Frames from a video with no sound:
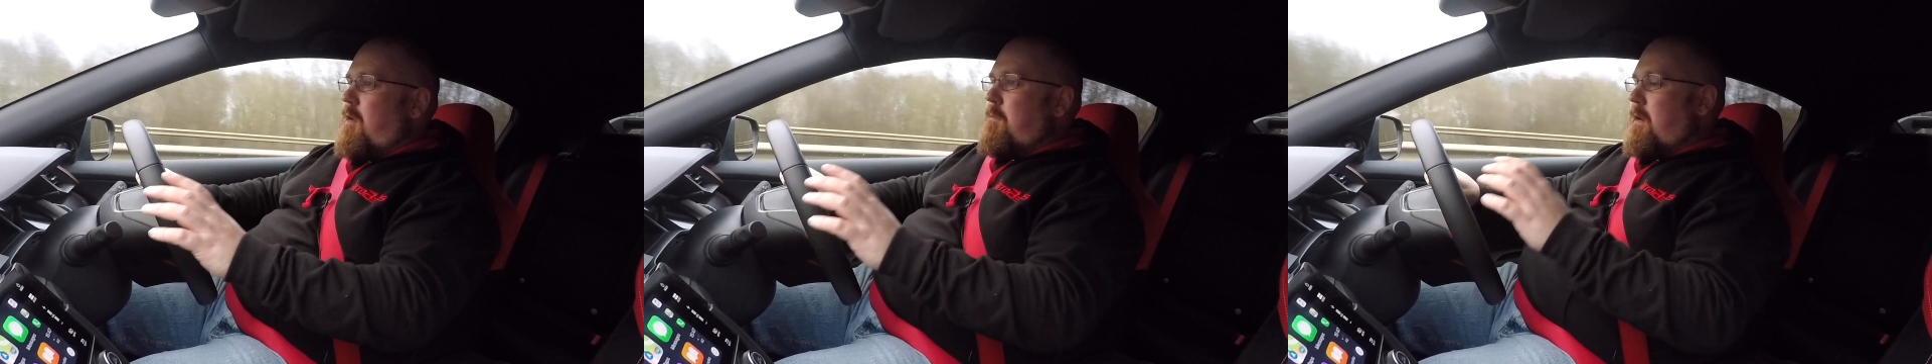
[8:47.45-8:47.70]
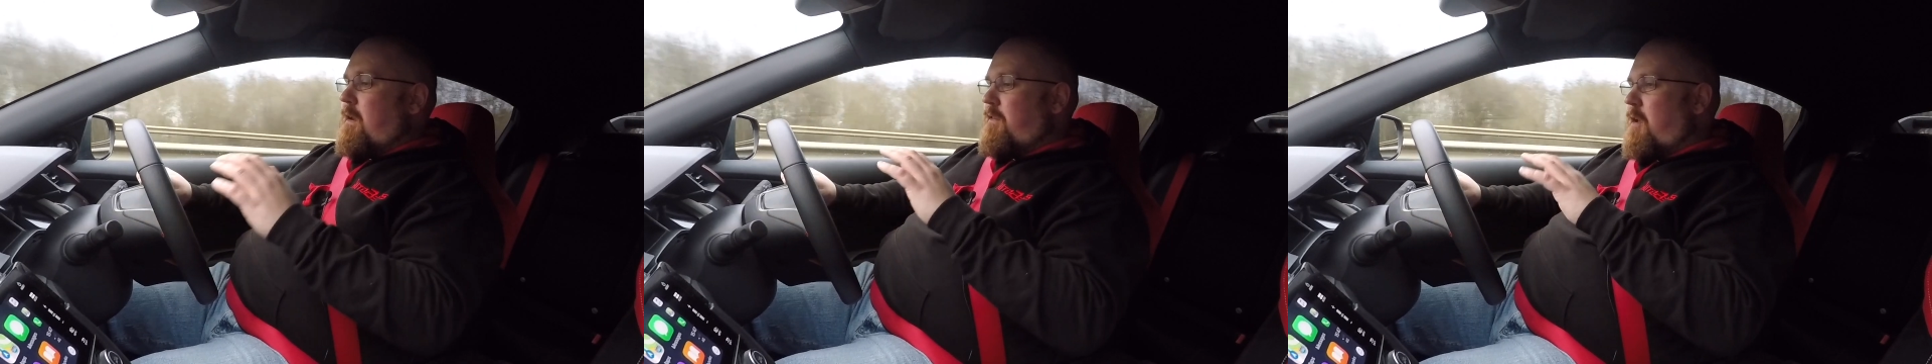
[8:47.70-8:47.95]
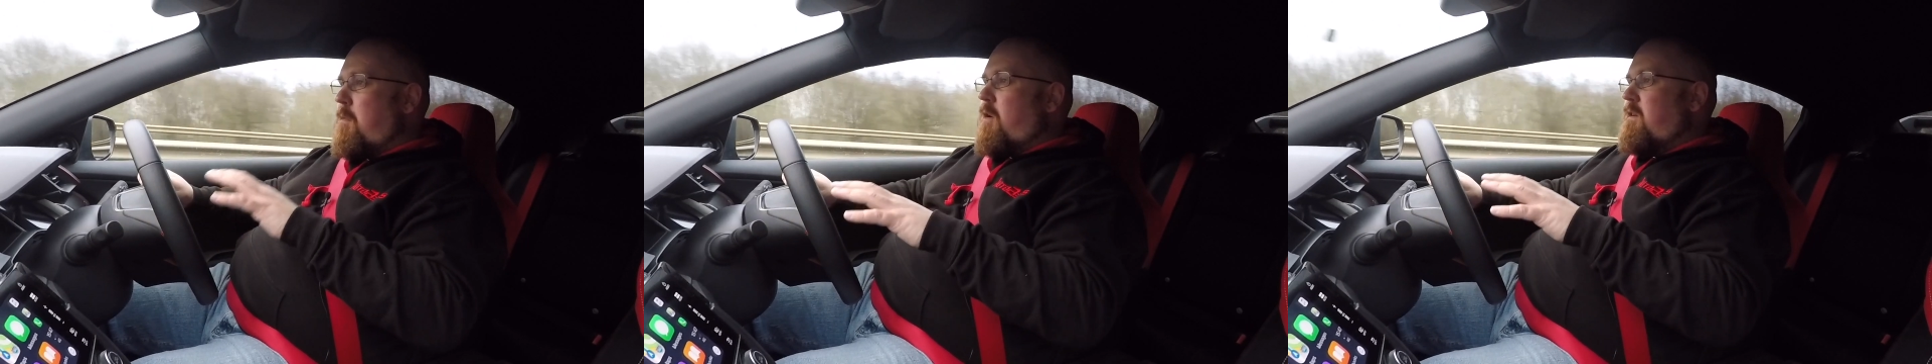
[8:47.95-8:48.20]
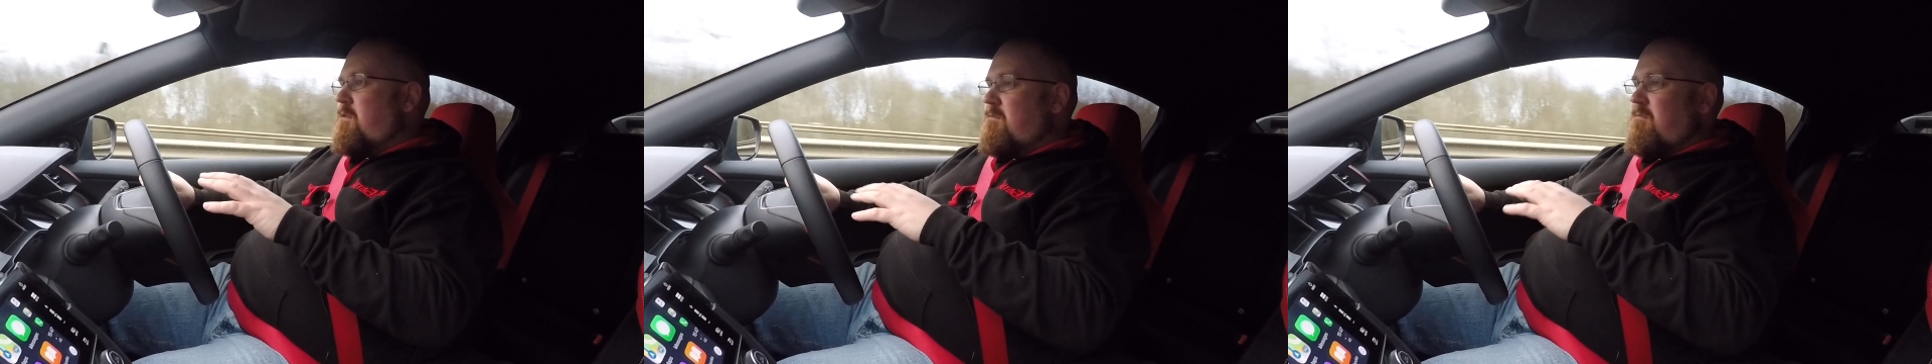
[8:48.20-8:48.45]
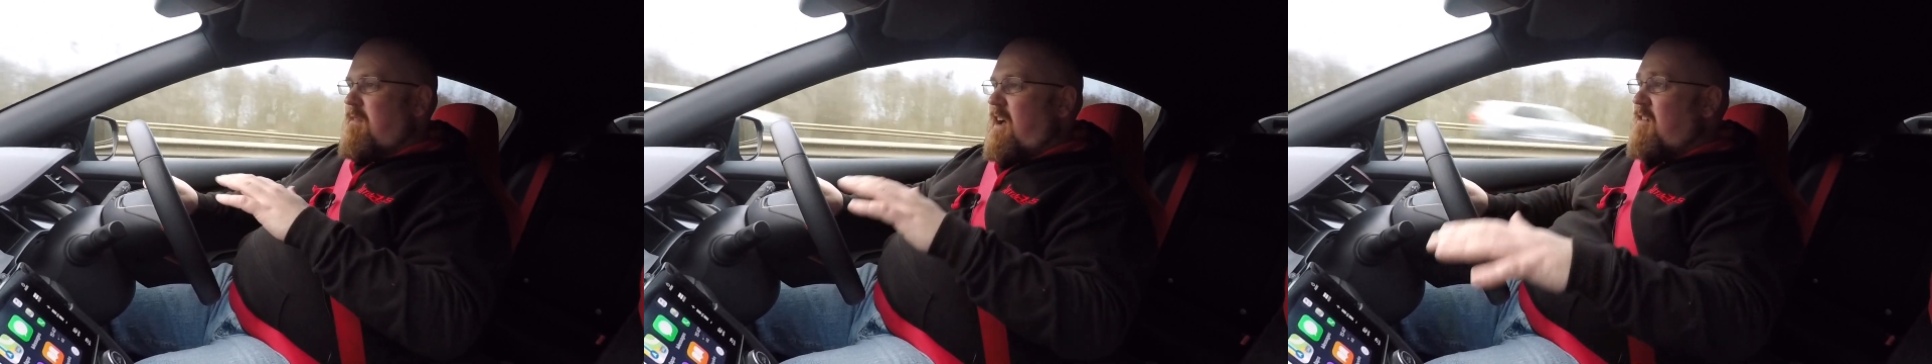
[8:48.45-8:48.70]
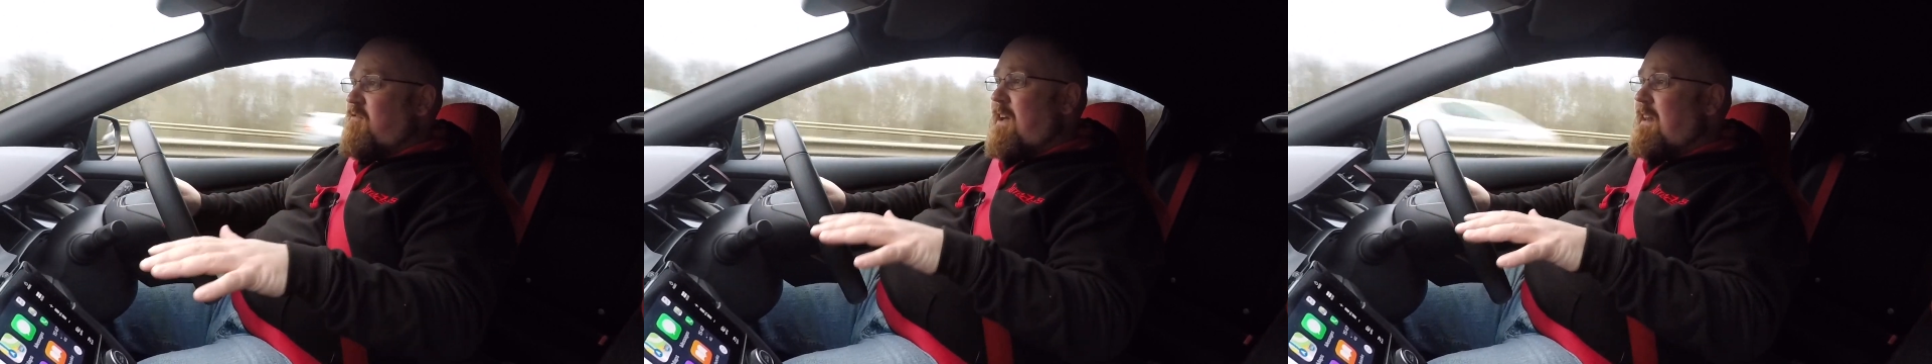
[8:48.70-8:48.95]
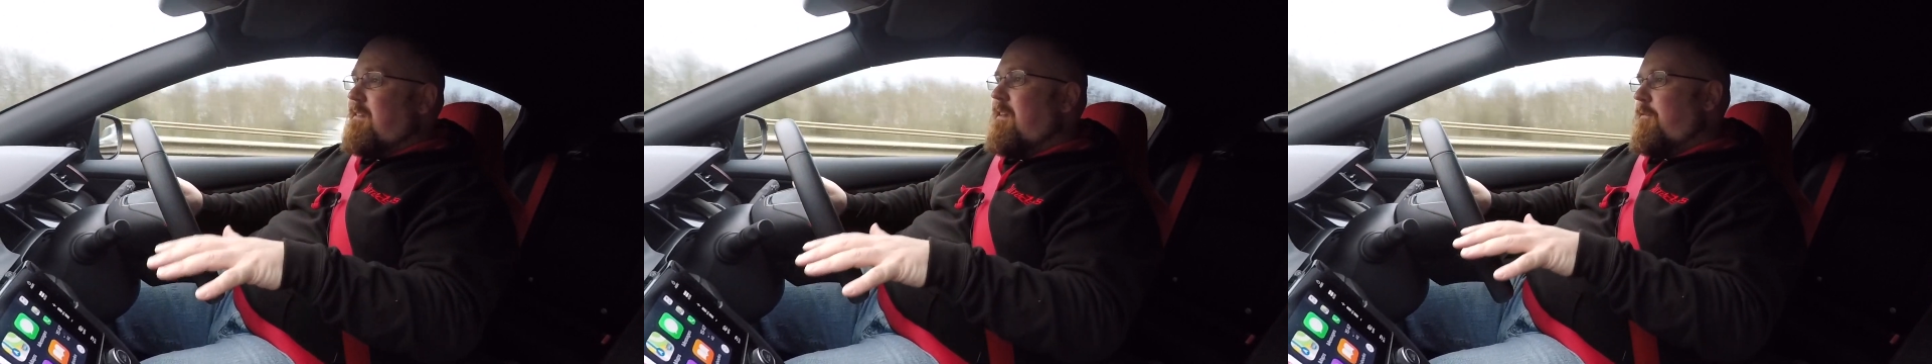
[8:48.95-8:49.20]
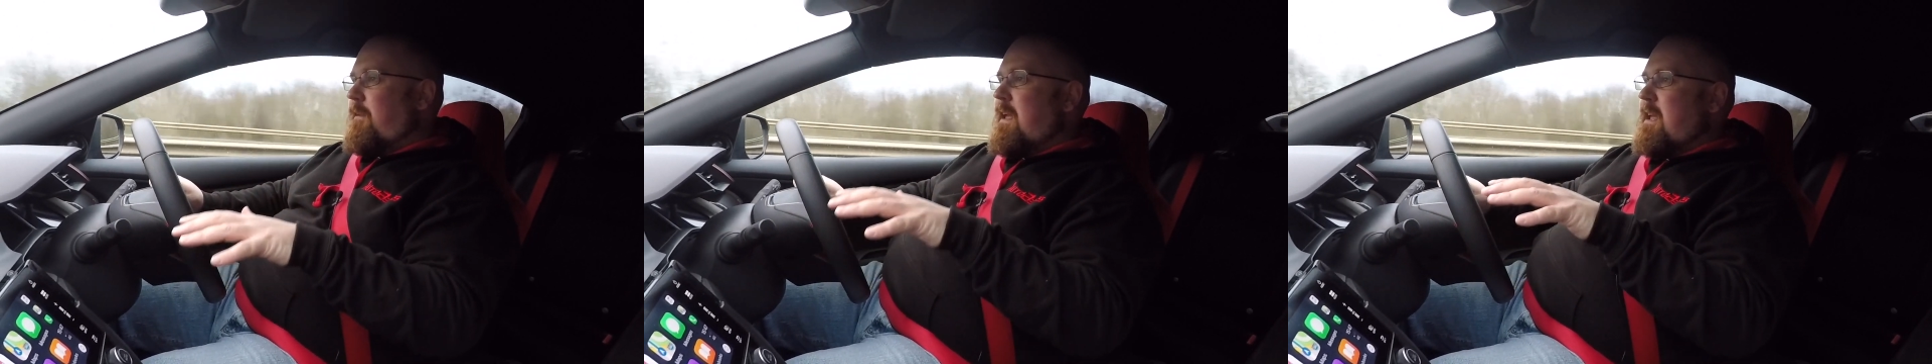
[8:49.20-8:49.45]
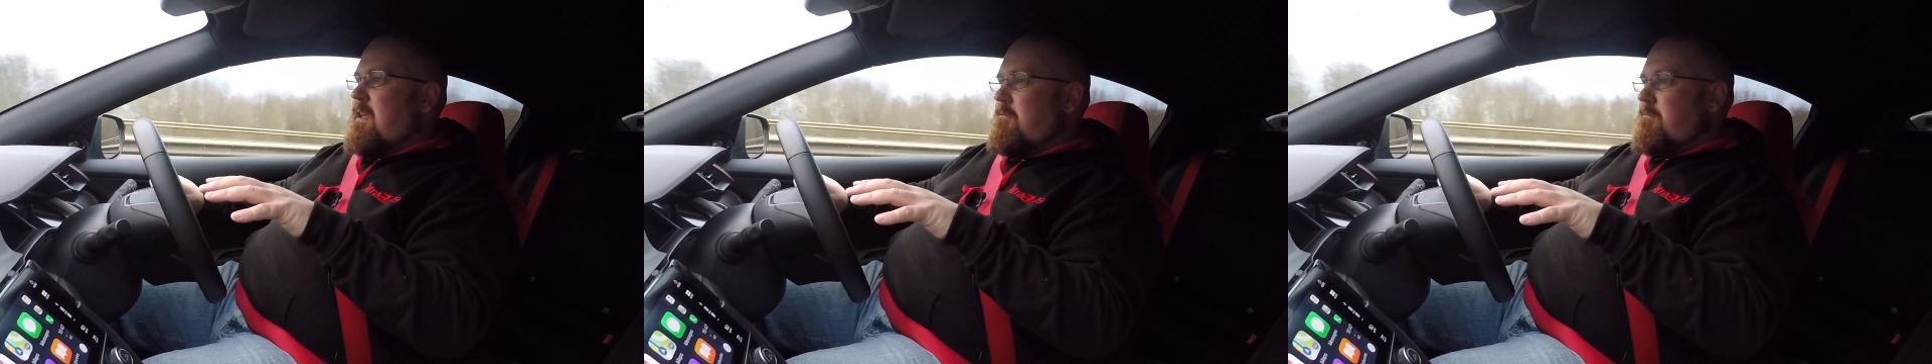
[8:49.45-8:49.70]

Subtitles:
because I'm on a relatively